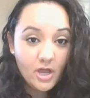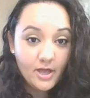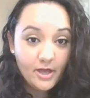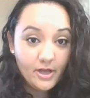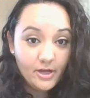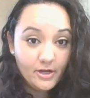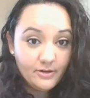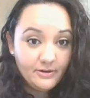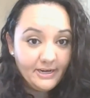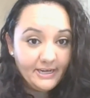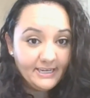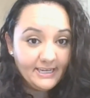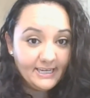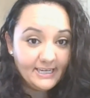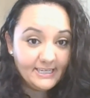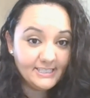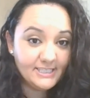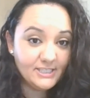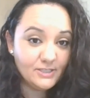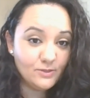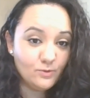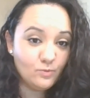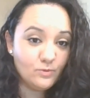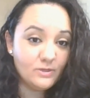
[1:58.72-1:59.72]
Alright
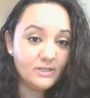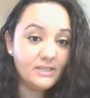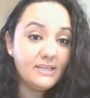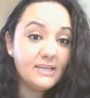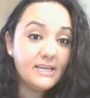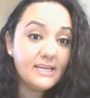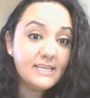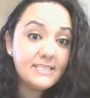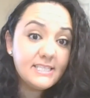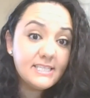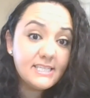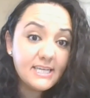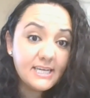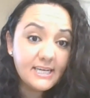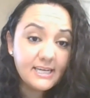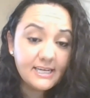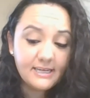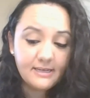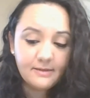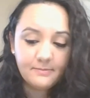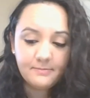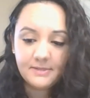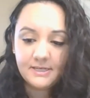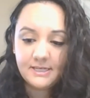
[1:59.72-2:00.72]
guys, so one last
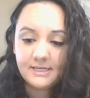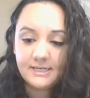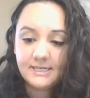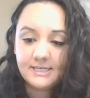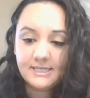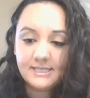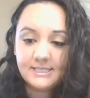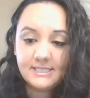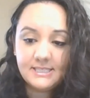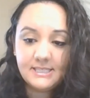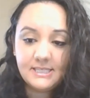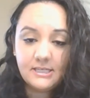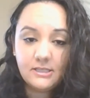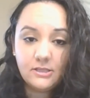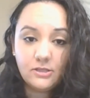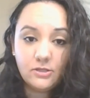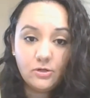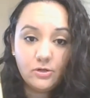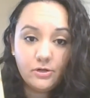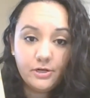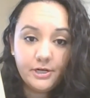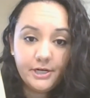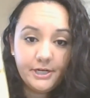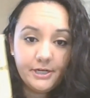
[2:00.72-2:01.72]
time, it is the
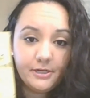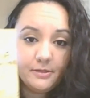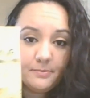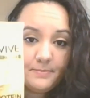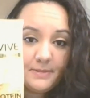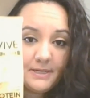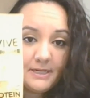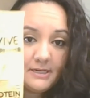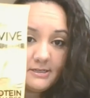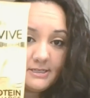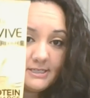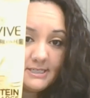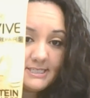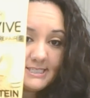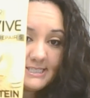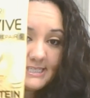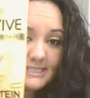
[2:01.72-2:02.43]
L'Oreal Paris